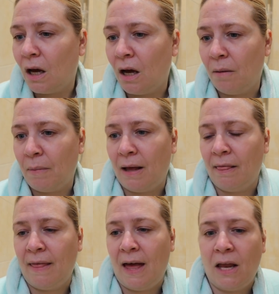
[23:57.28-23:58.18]

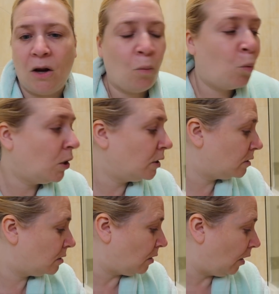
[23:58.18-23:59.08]
And then
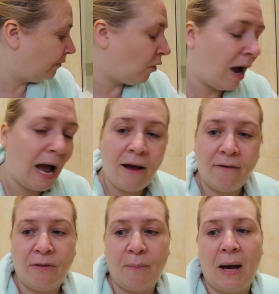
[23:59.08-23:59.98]
once I've got out
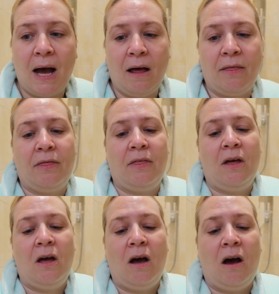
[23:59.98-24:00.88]
of the bath,
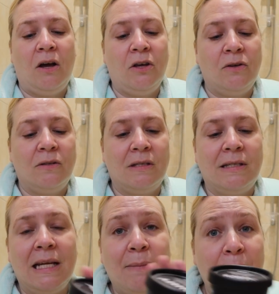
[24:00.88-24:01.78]
I use the
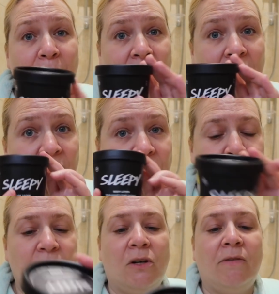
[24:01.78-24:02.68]
Sleepy body
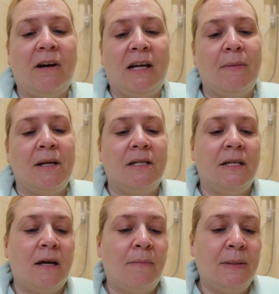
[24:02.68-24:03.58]
lotion, which I've recommended a